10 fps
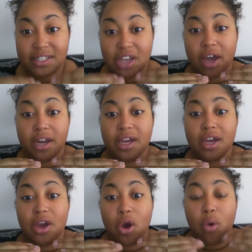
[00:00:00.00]
God
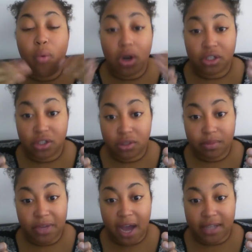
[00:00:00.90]
wants you to
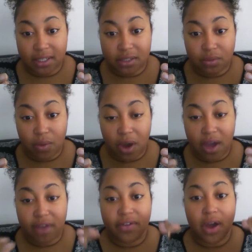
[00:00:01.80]
be Isaac's wife.